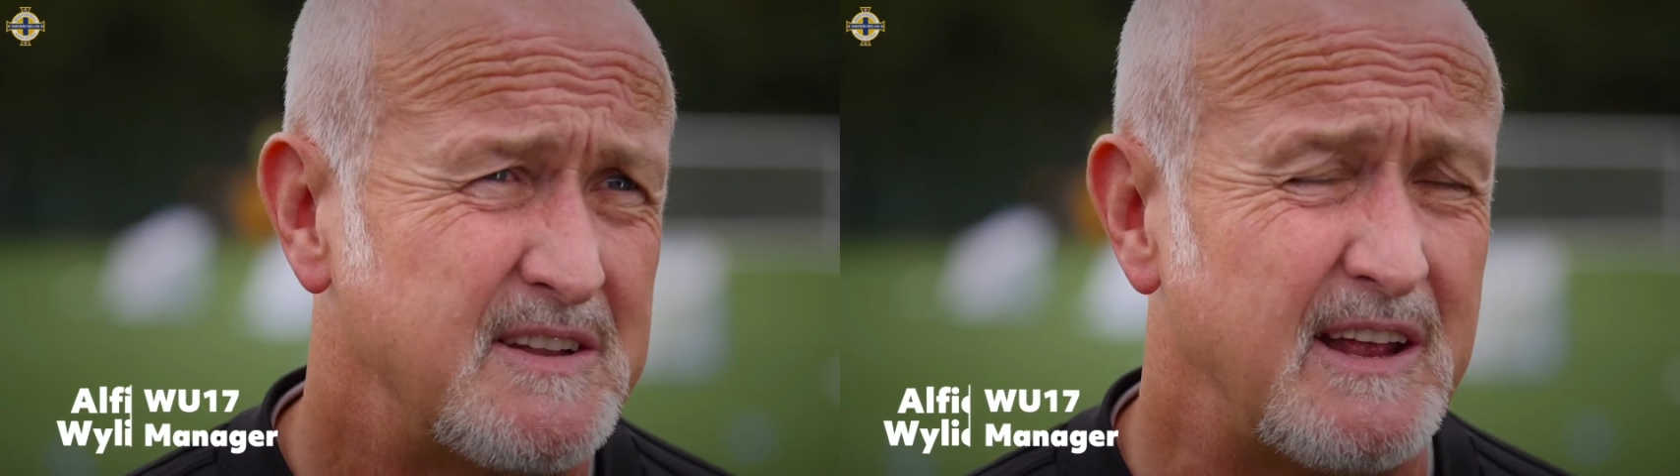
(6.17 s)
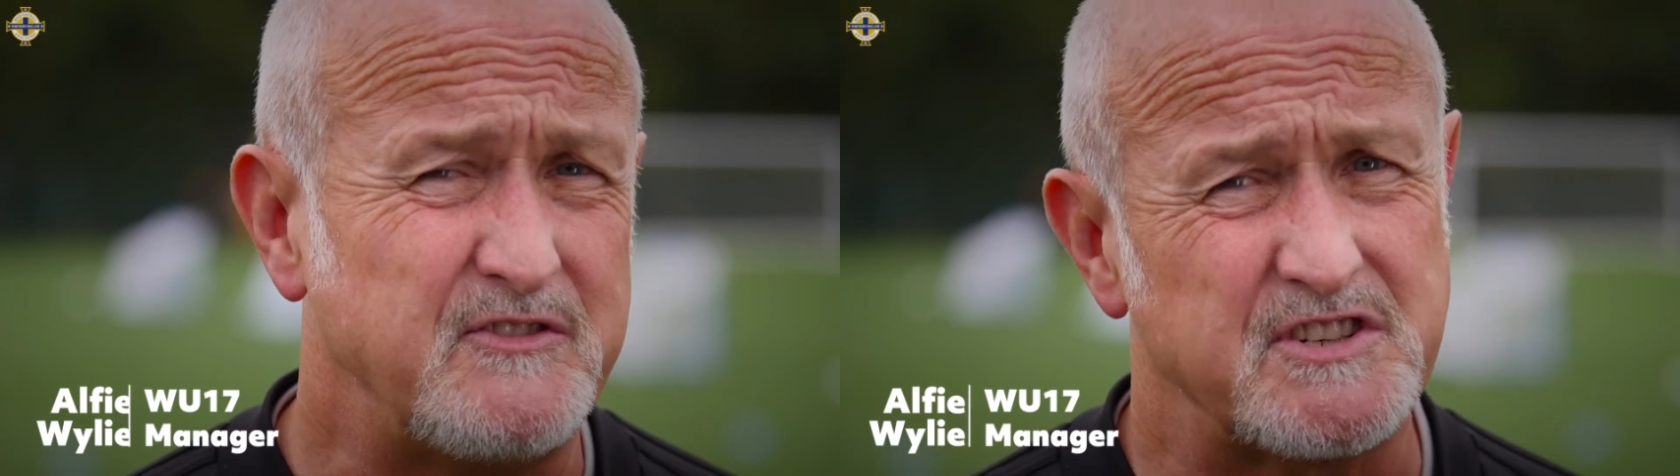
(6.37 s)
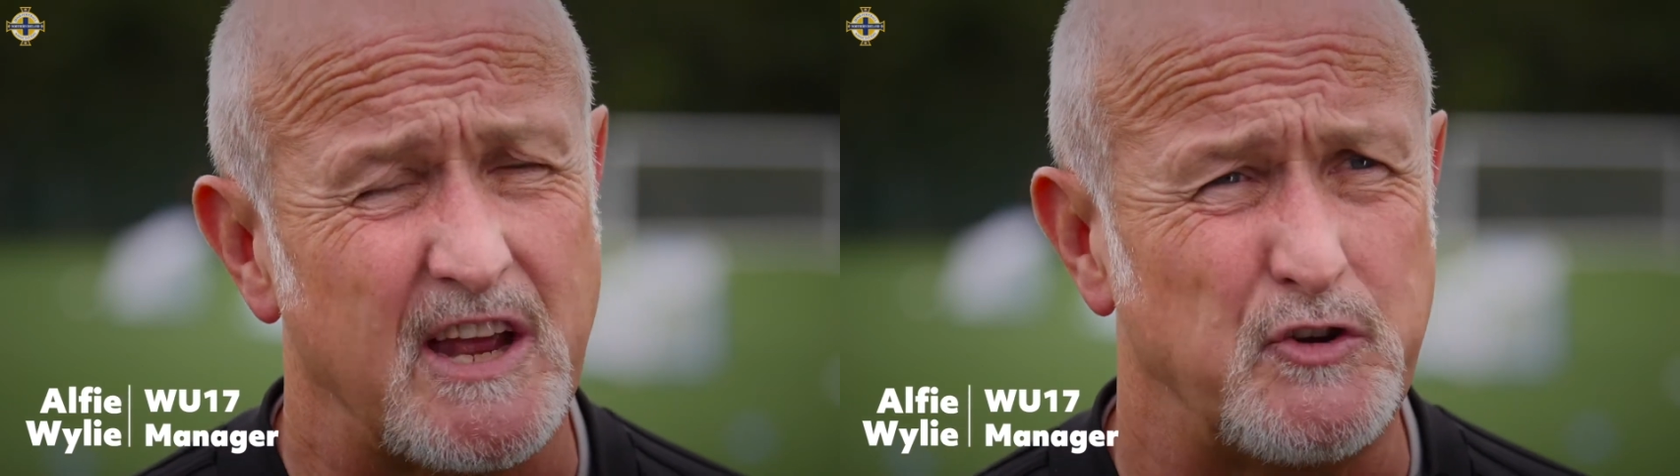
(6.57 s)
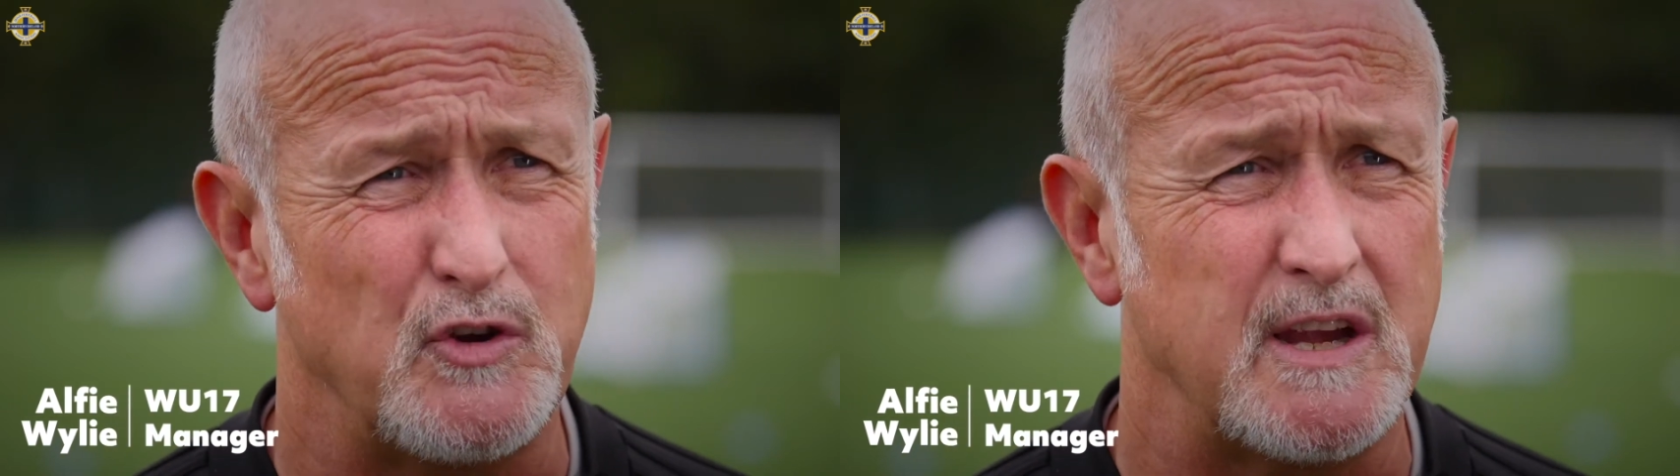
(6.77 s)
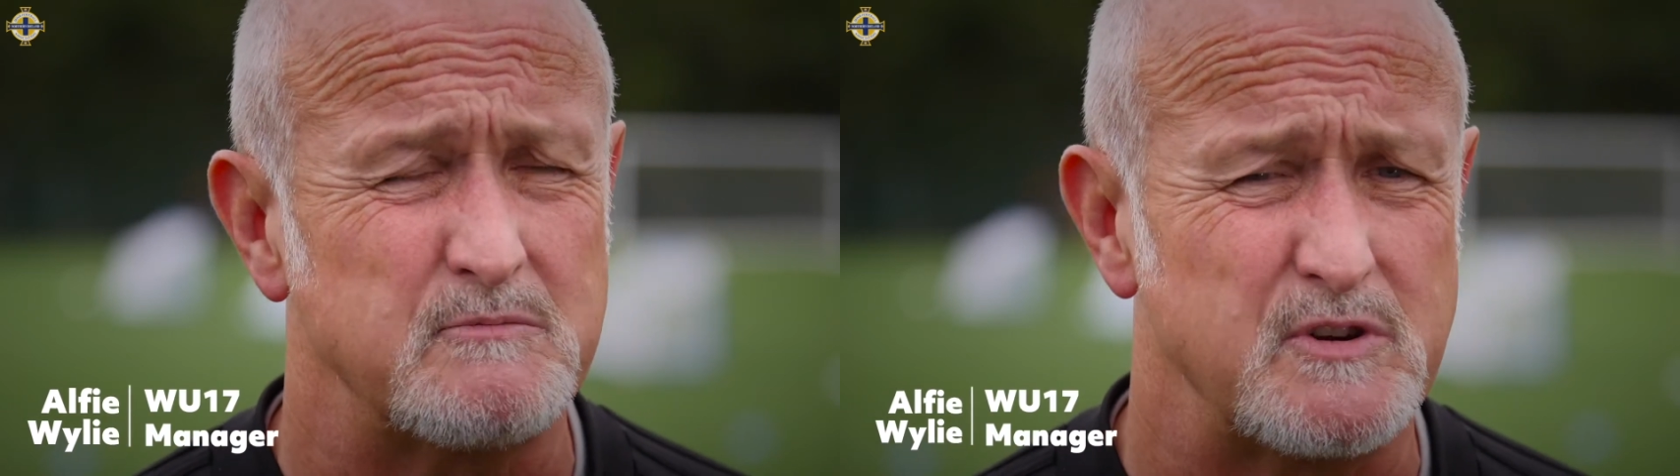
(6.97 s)
they just had two
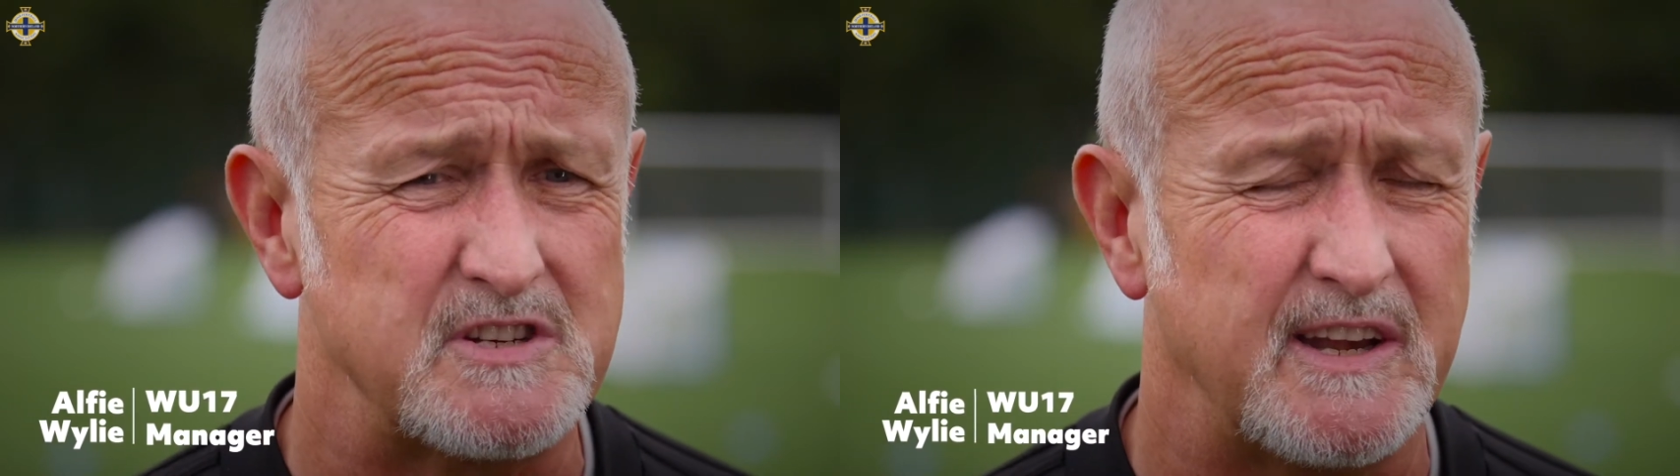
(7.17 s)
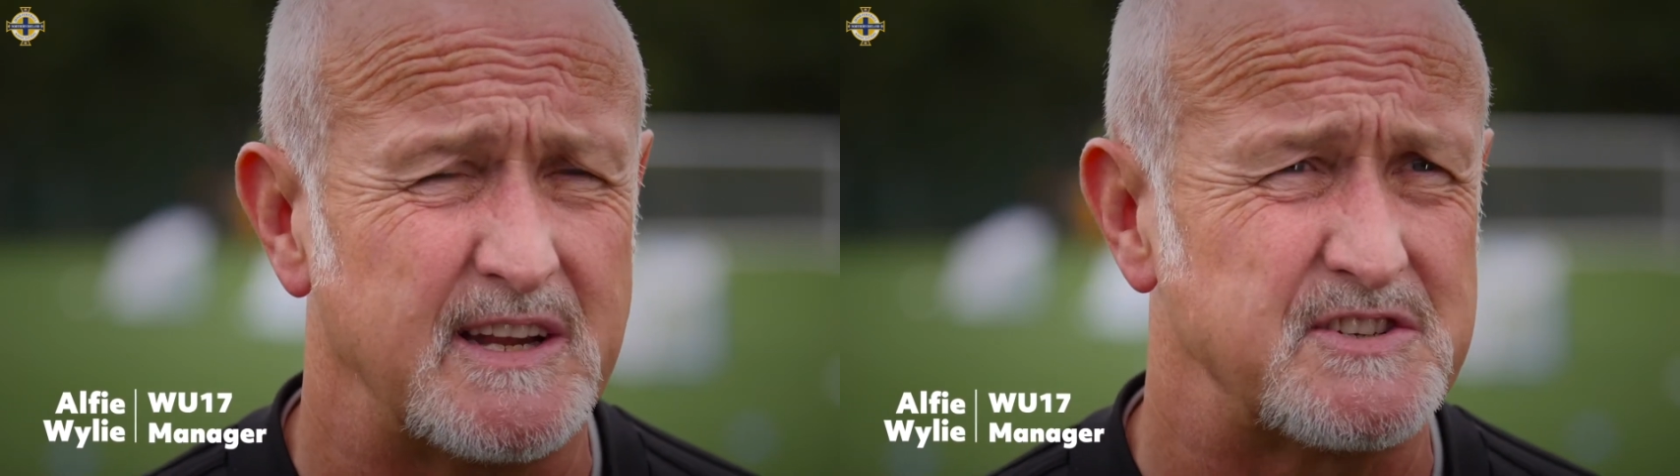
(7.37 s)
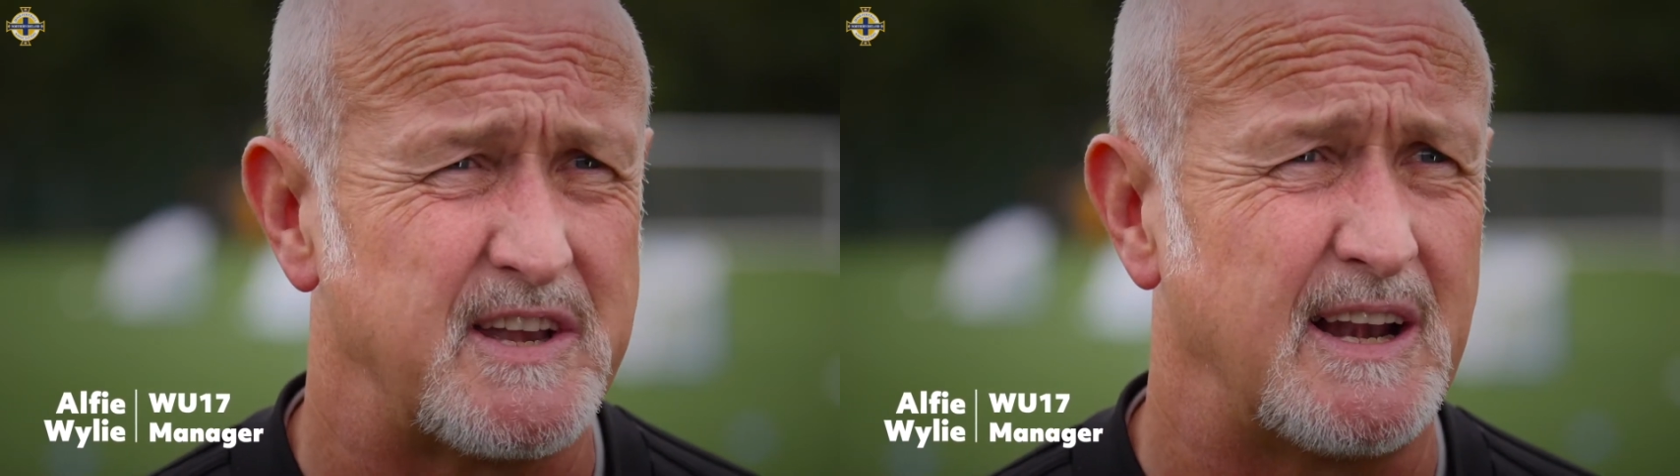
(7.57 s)
games recently against